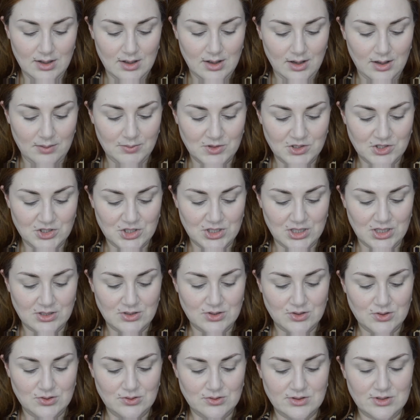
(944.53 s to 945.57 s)
I'm the
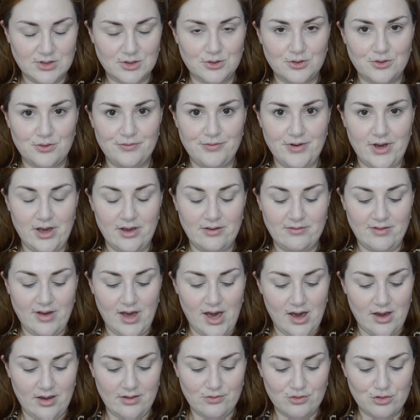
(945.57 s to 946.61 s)
shade 205
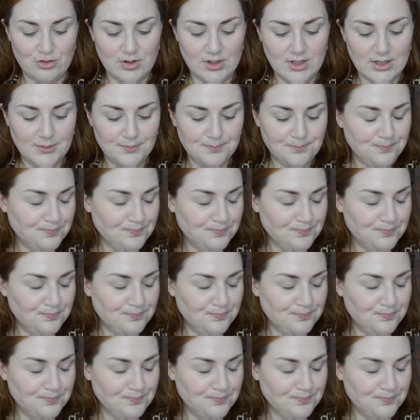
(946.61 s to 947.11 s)
Ivory.